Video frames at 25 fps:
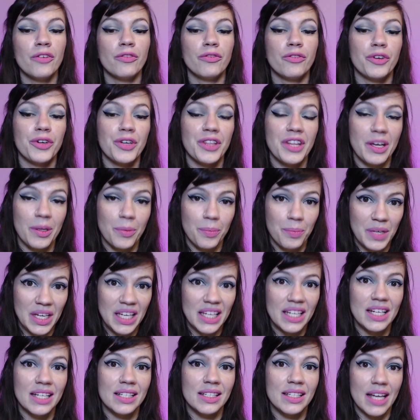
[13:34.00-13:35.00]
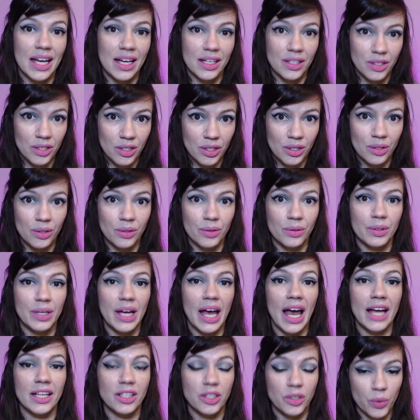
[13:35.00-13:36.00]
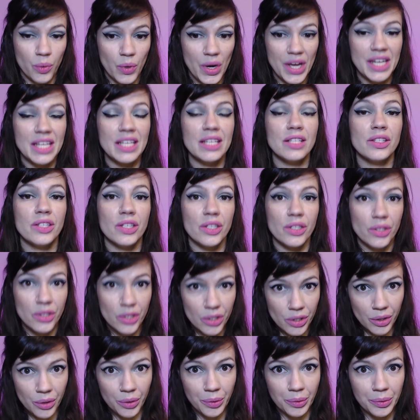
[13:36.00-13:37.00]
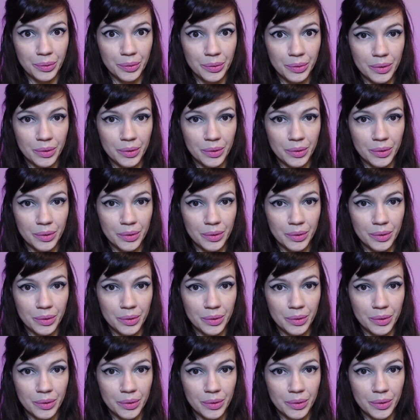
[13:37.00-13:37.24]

For they'll beat a tattoo at 20 to 2.